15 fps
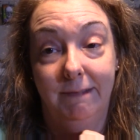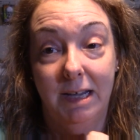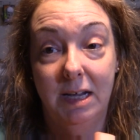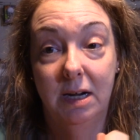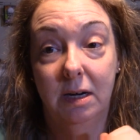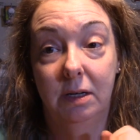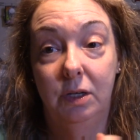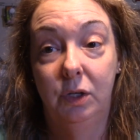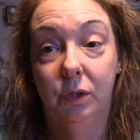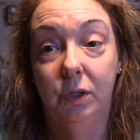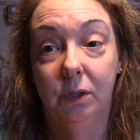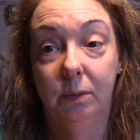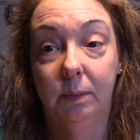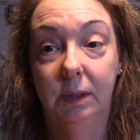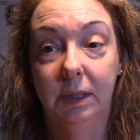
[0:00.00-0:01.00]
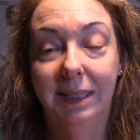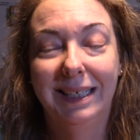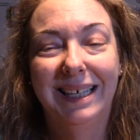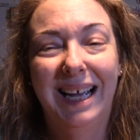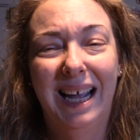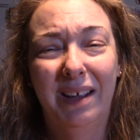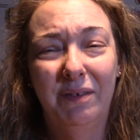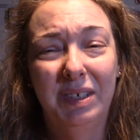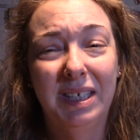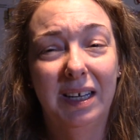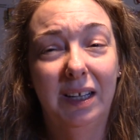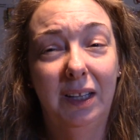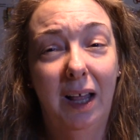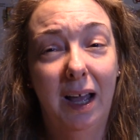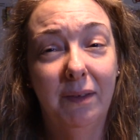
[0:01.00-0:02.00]
here on YouTube? I haven't done
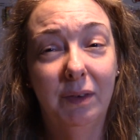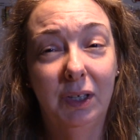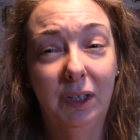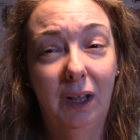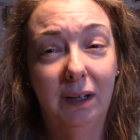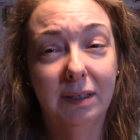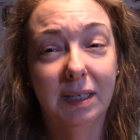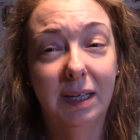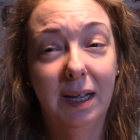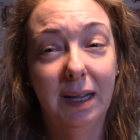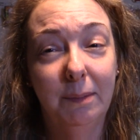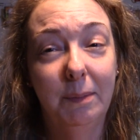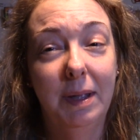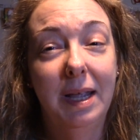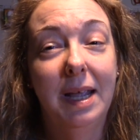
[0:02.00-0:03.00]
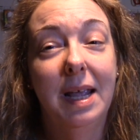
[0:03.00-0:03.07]
a live in a long time.